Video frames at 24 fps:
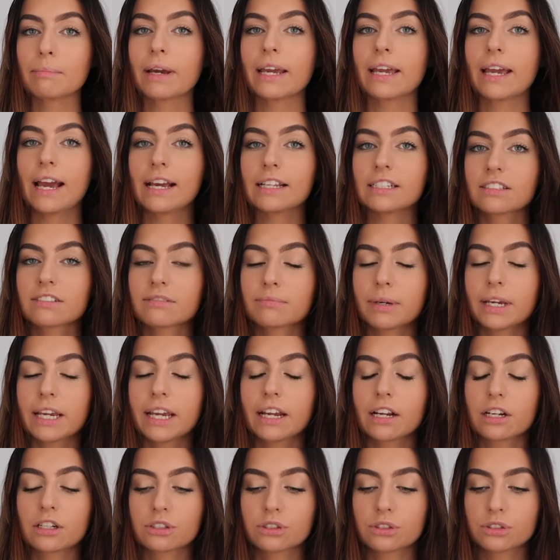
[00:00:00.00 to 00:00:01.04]
my ends of my
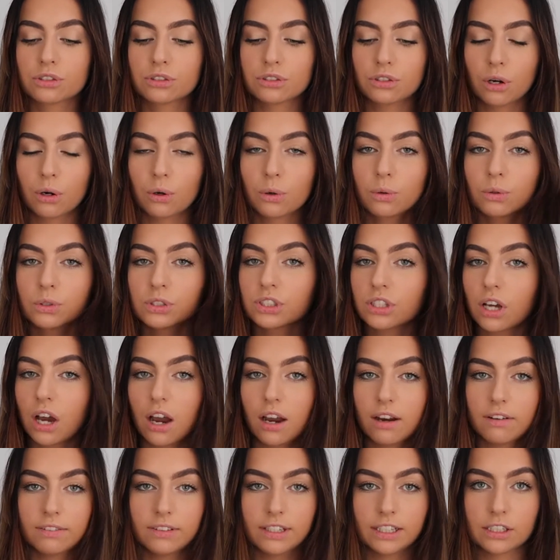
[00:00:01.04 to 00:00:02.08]
hair so
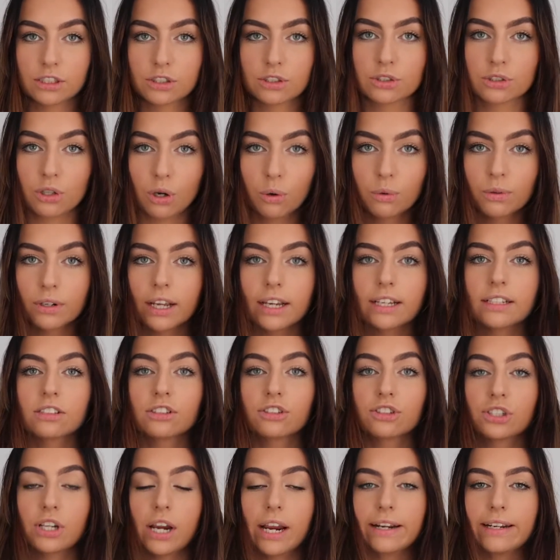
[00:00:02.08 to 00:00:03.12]
soft, like so nice
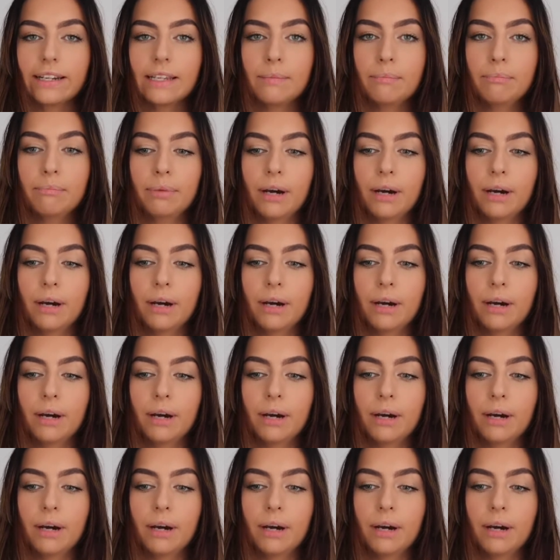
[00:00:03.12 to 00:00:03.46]
and shiny.